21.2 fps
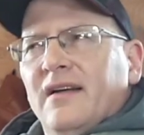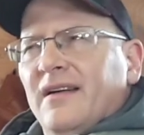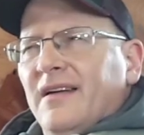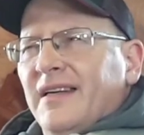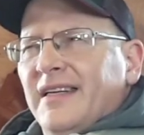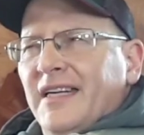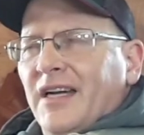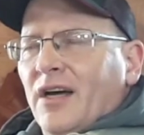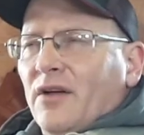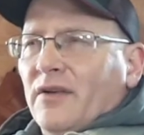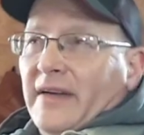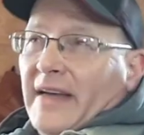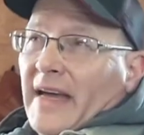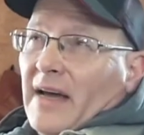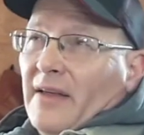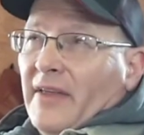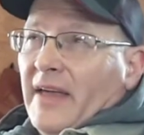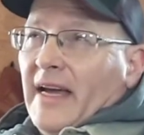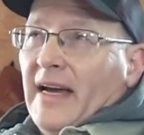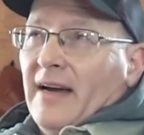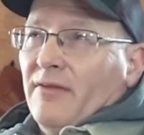now
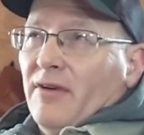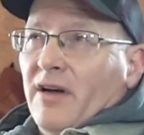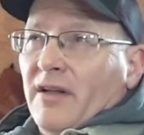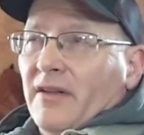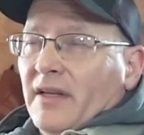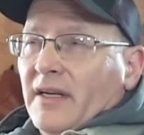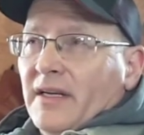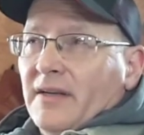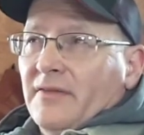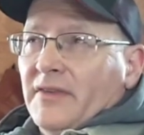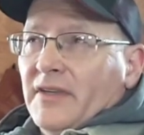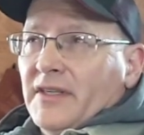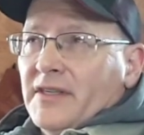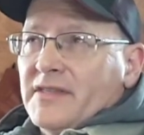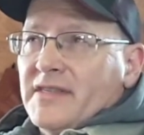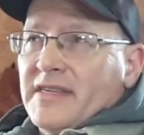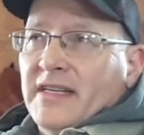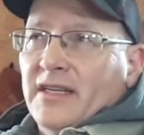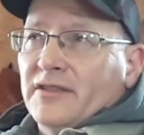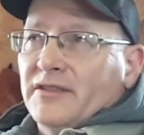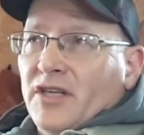they have all the
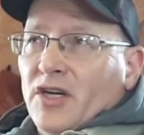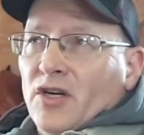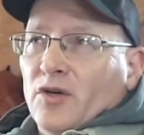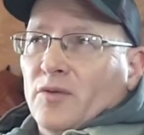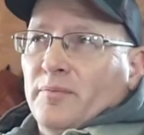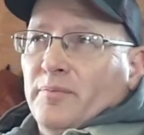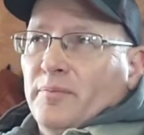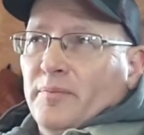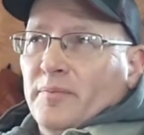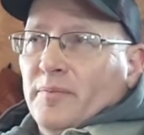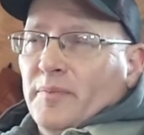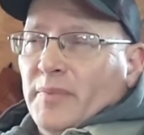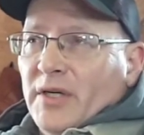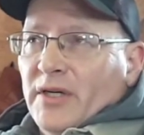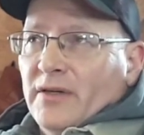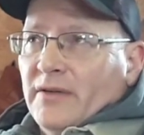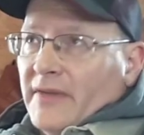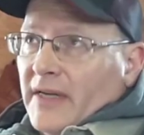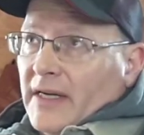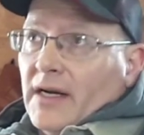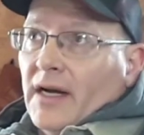steel-toed
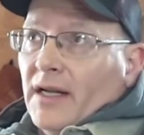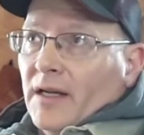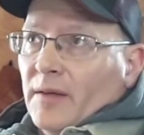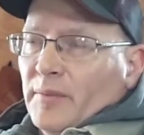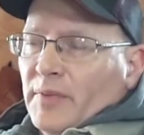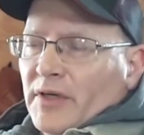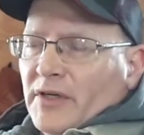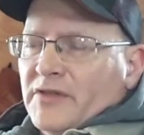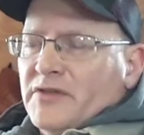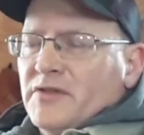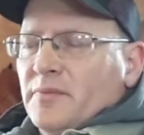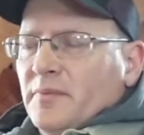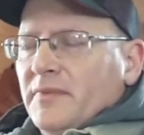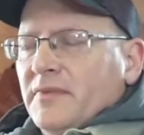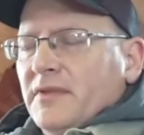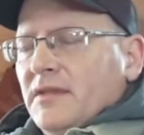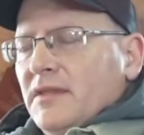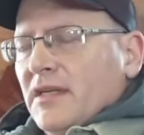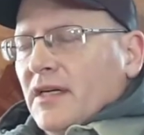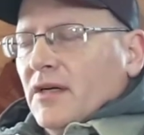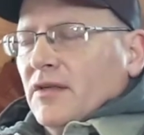boot, they call them boots,
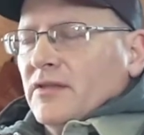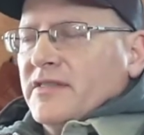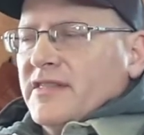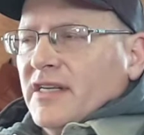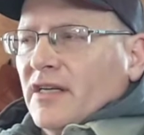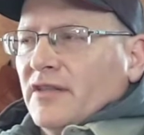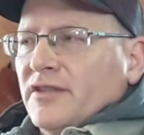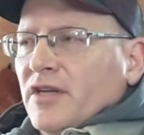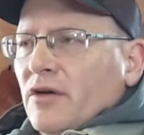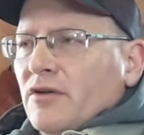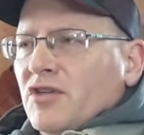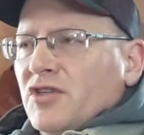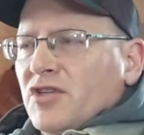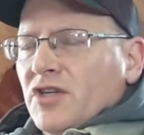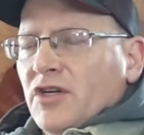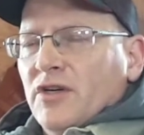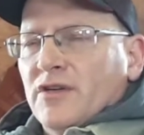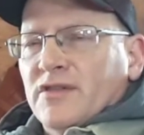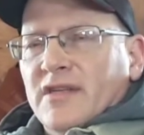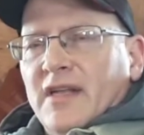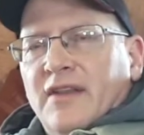steel-toed
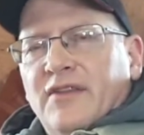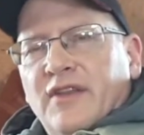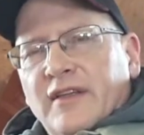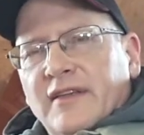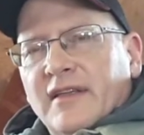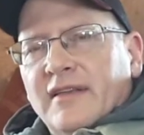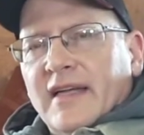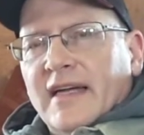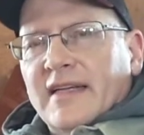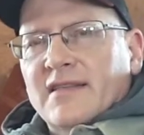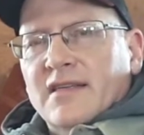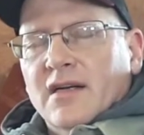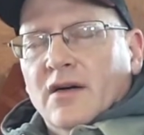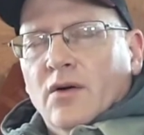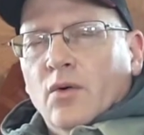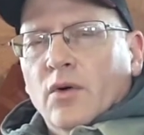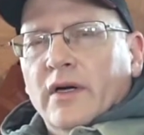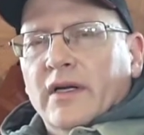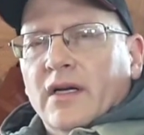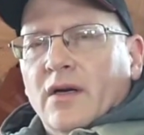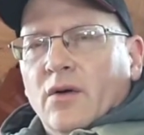shoes, and they think that that's going to
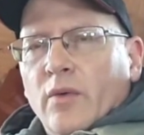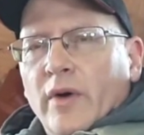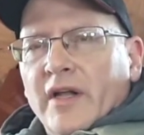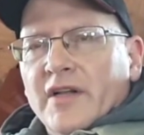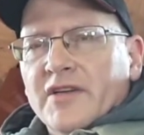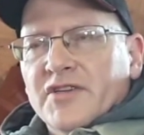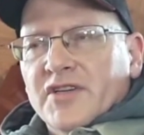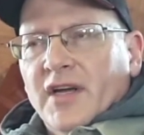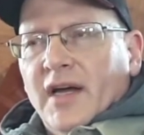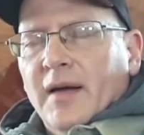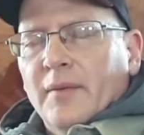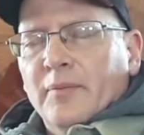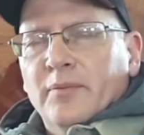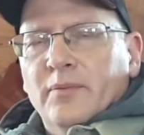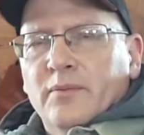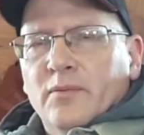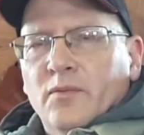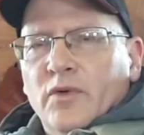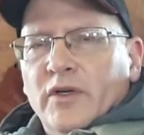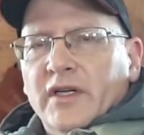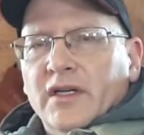work in a weld
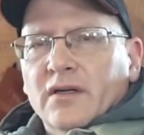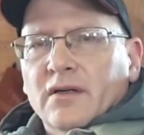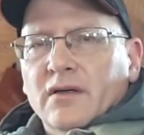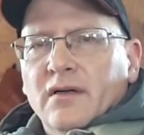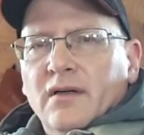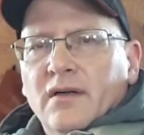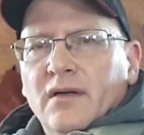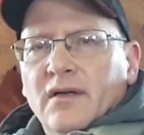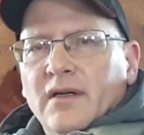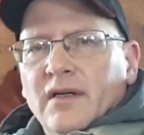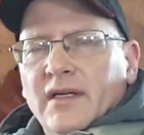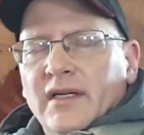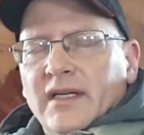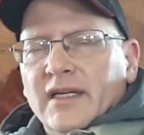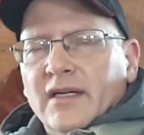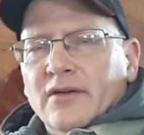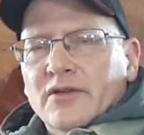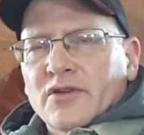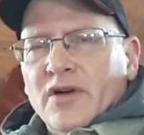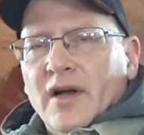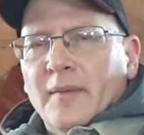shop when you're,
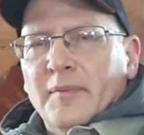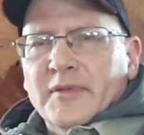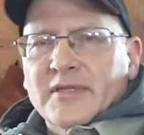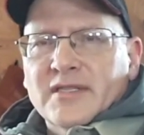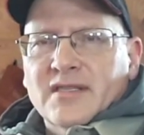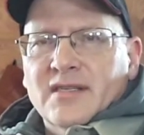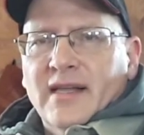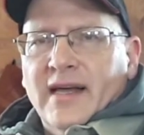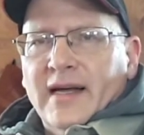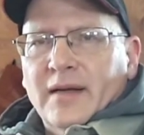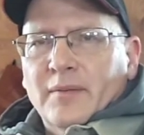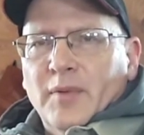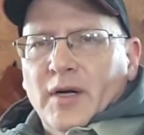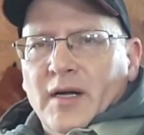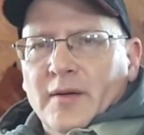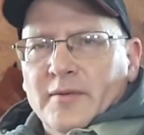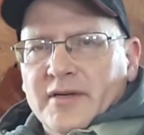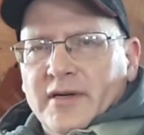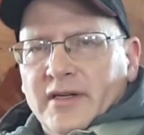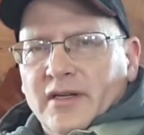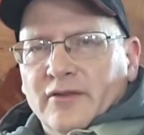dropping slag
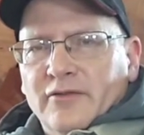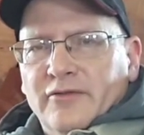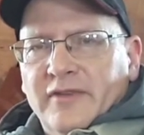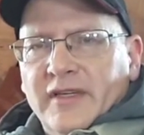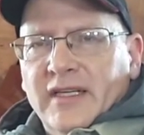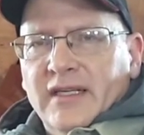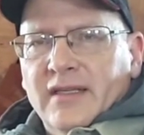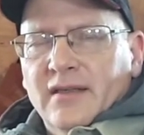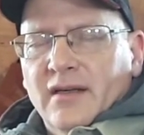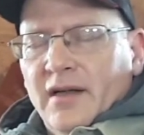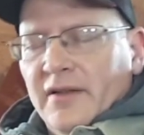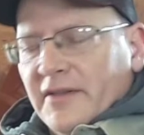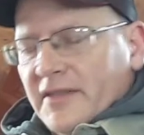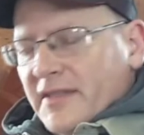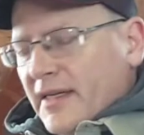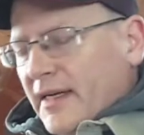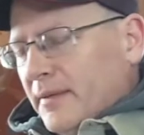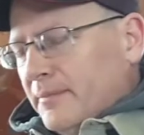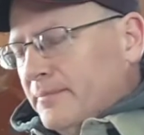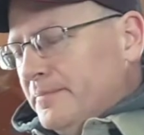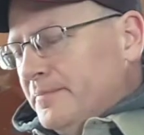bombs on your feet and all the
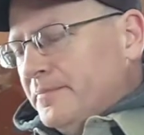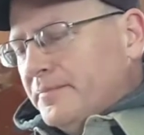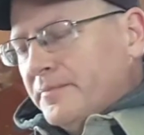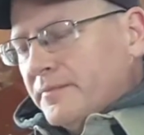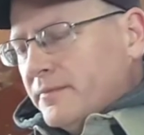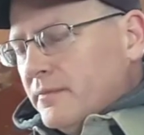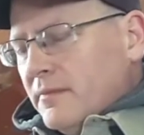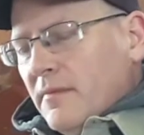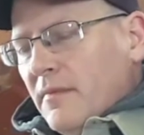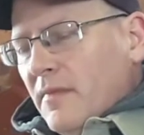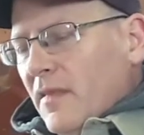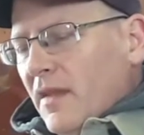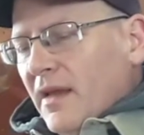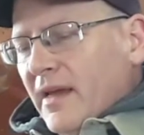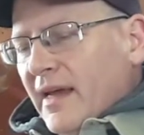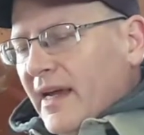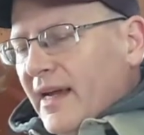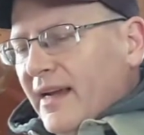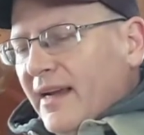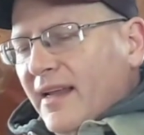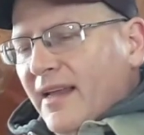time.
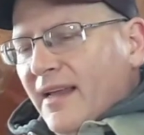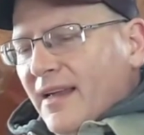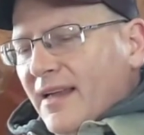And,